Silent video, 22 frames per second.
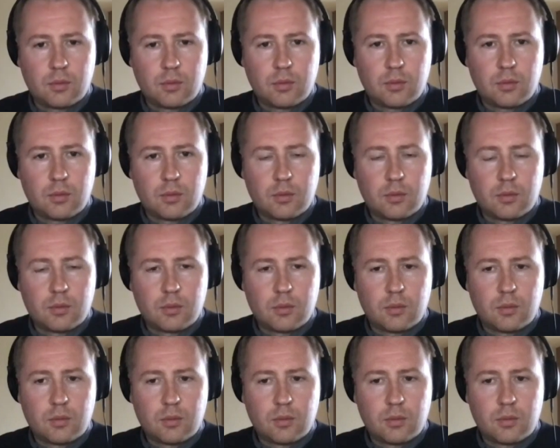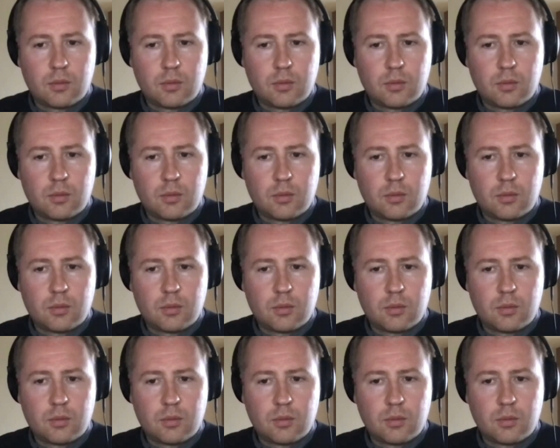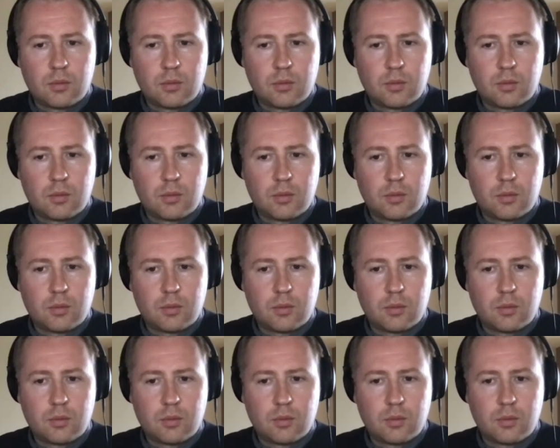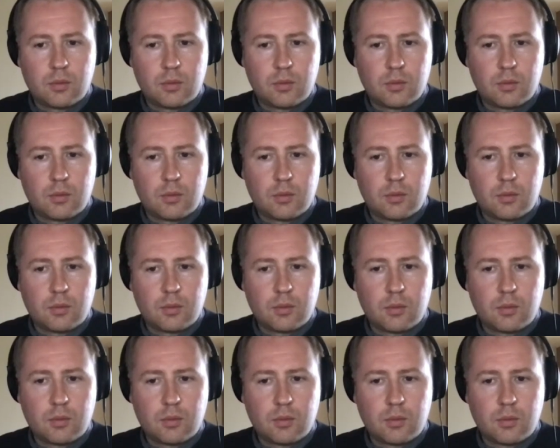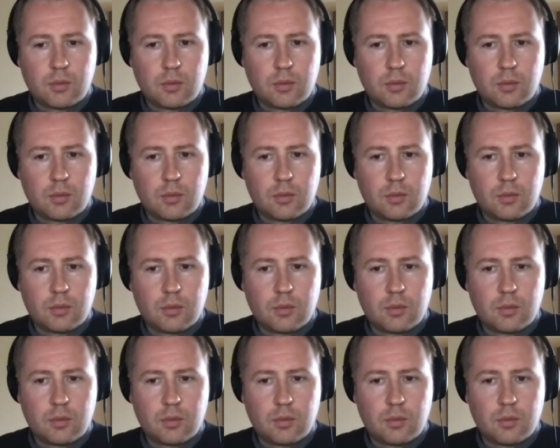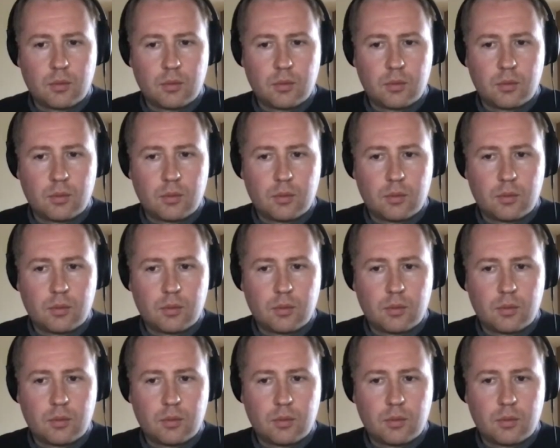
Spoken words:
[no speech]